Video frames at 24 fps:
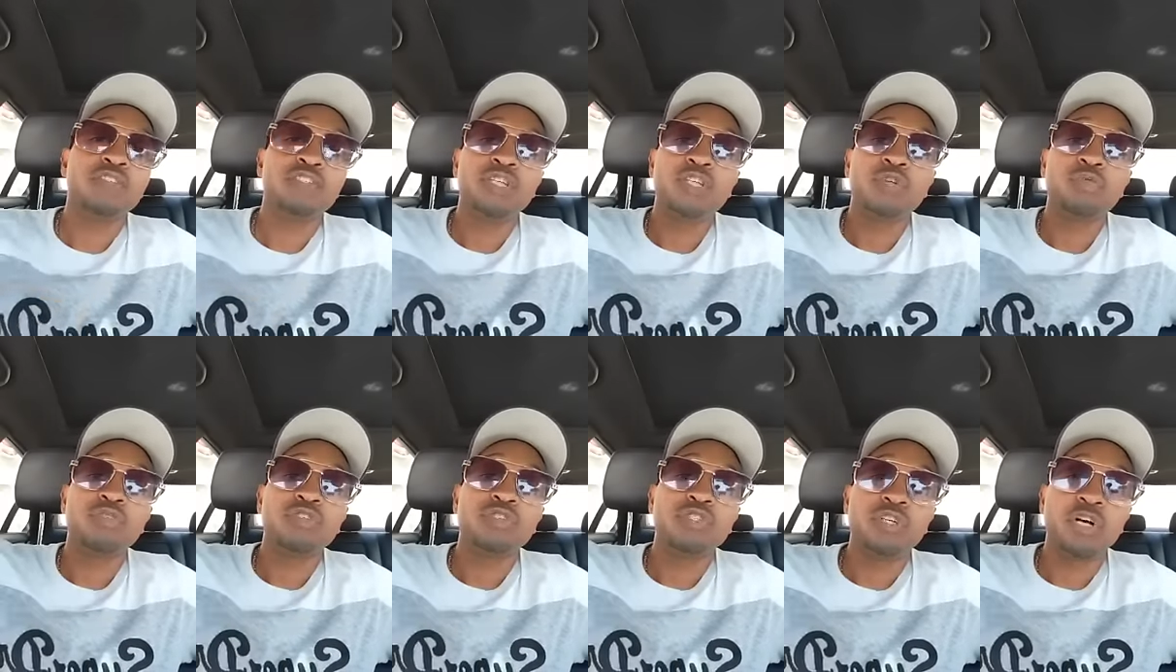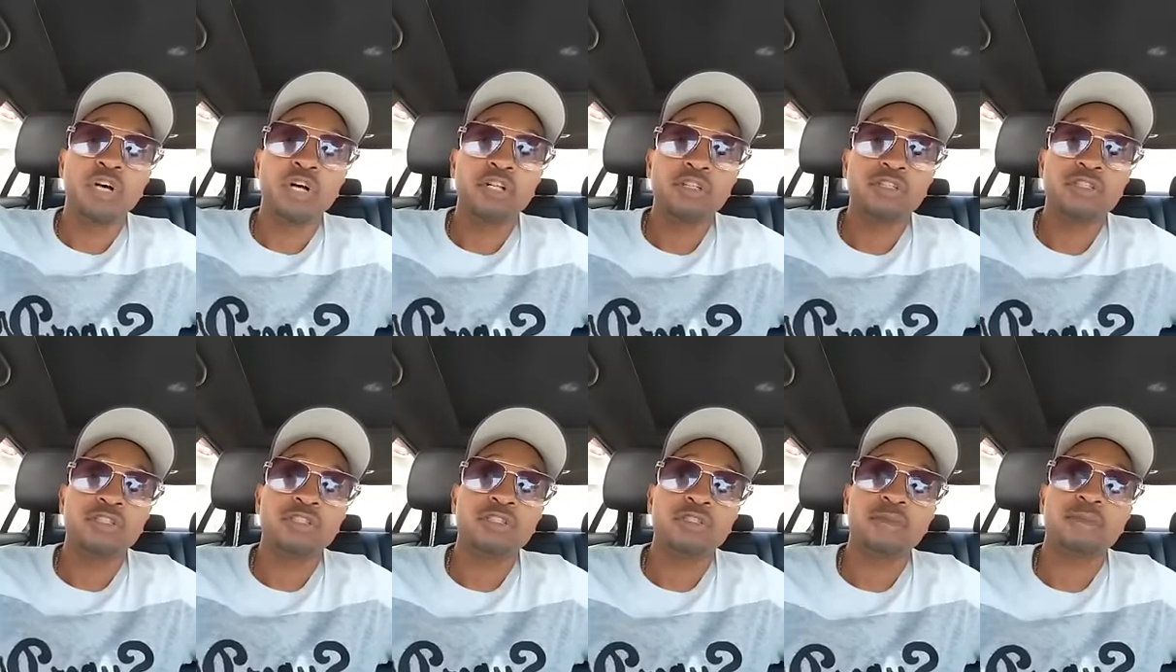seeing
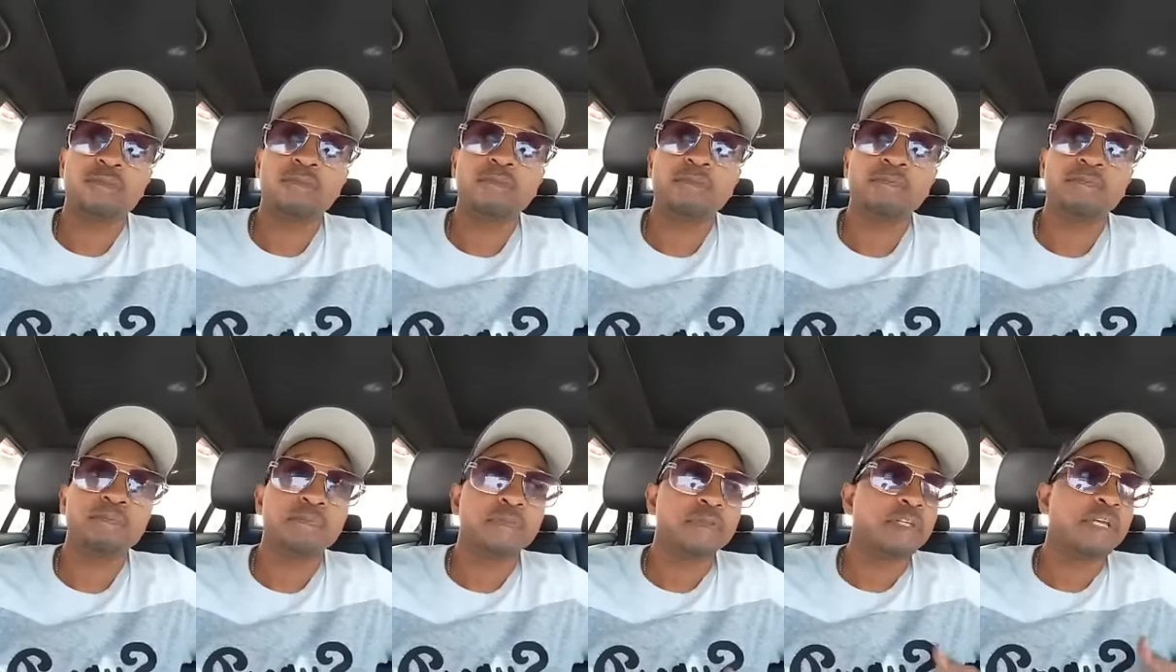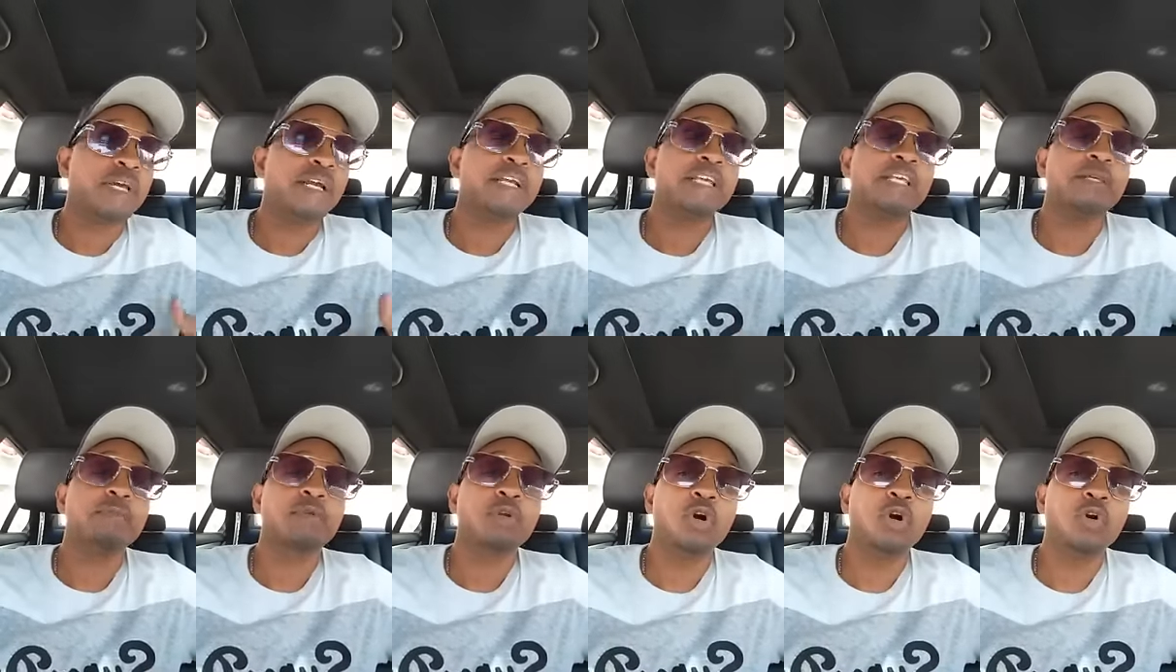results, you got to
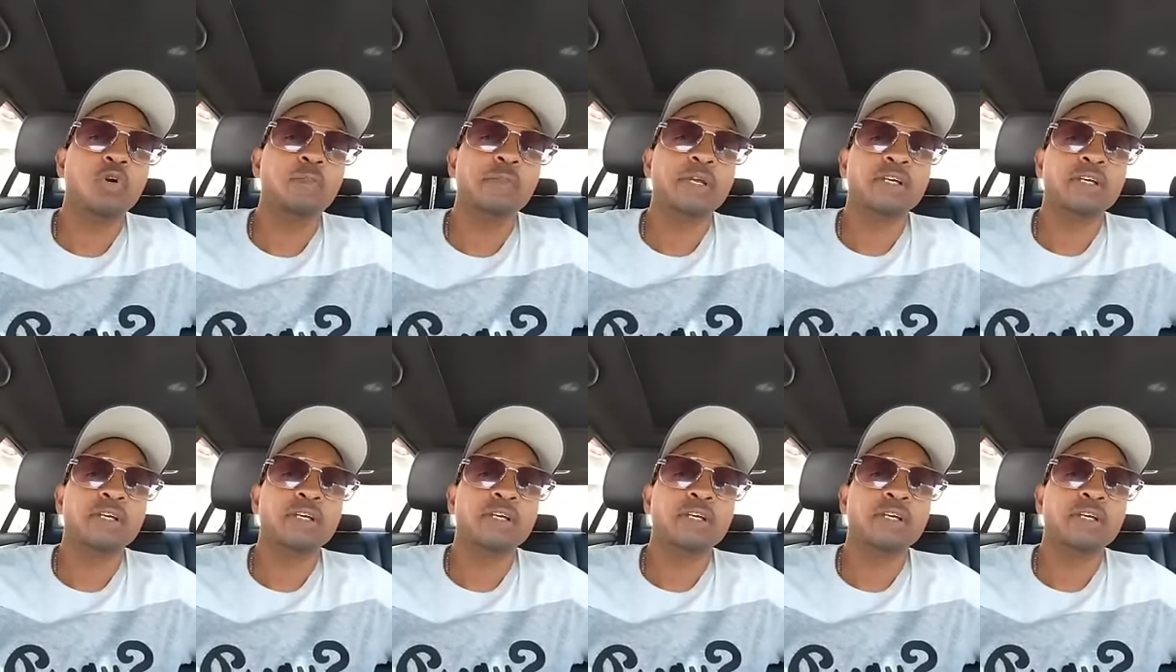keep going,